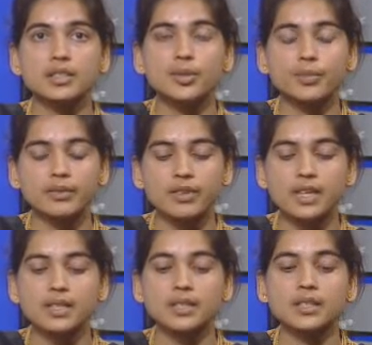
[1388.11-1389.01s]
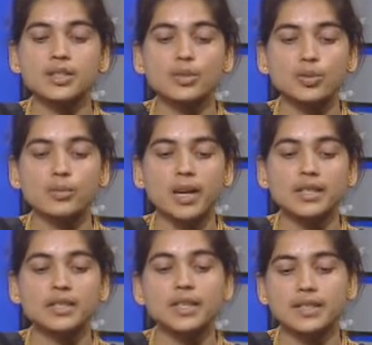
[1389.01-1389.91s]
the supervisor, the store
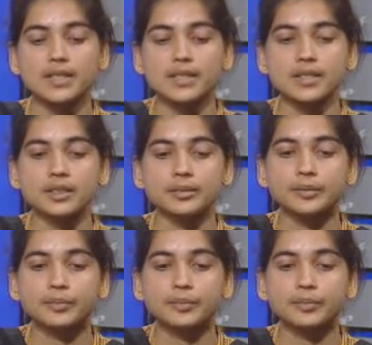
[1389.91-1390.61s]
manager, etc.